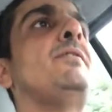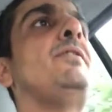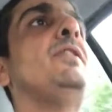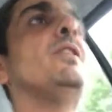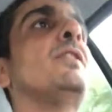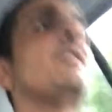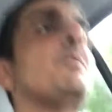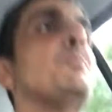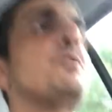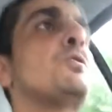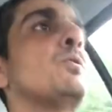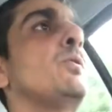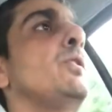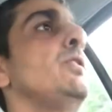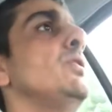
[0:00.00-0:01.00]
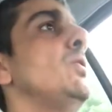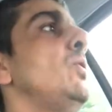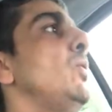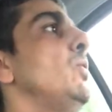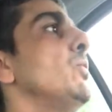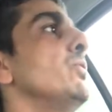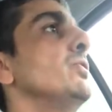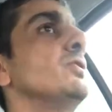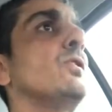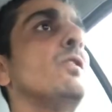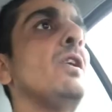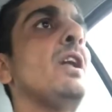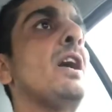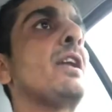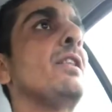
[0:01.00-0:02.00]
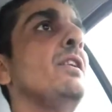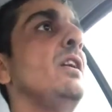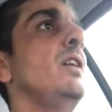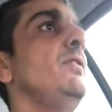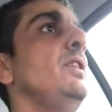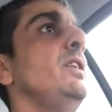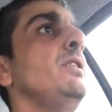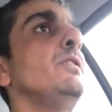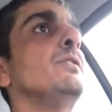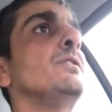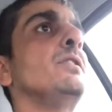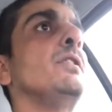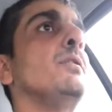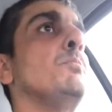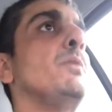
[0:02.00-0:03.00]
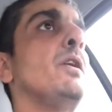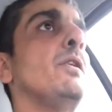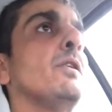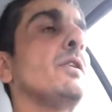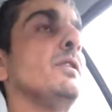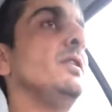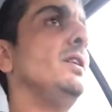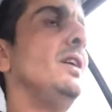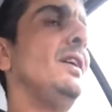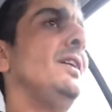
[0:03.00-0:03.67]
feeling the majority of the holders are a lot of the heavy hitters in America.